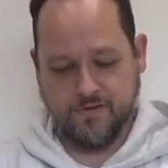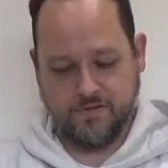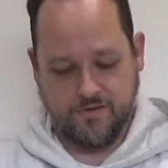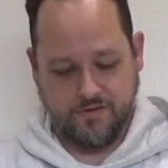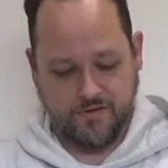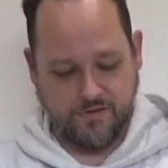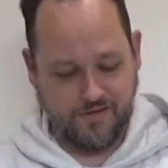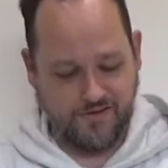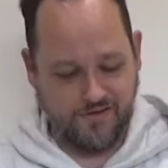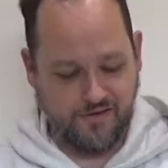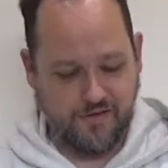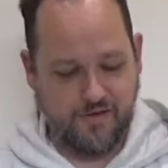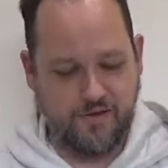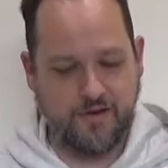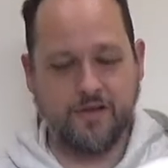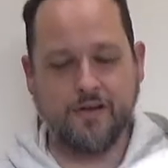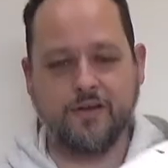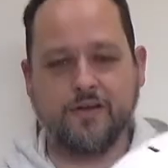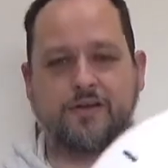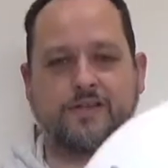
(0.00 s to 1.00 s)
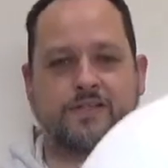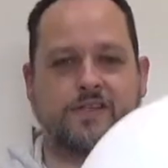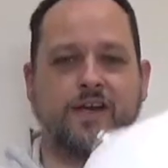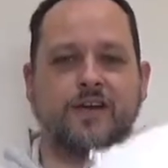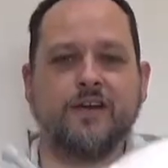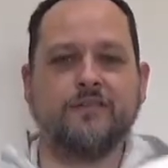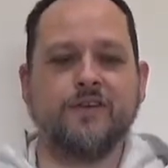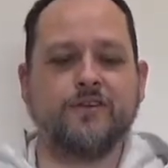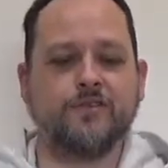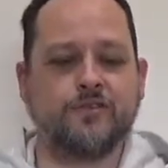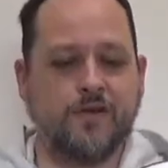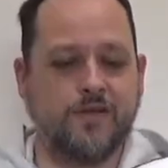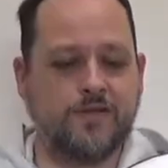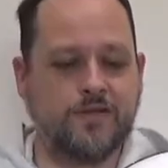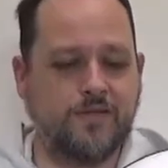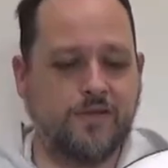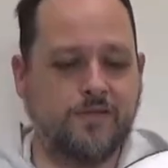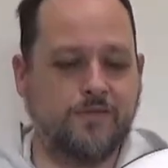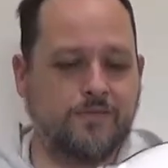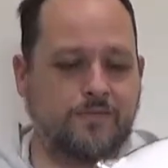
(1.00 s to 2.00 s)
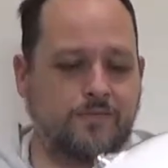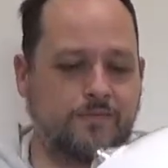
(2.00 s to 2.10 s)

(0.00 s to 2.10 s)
And it's kind of interesting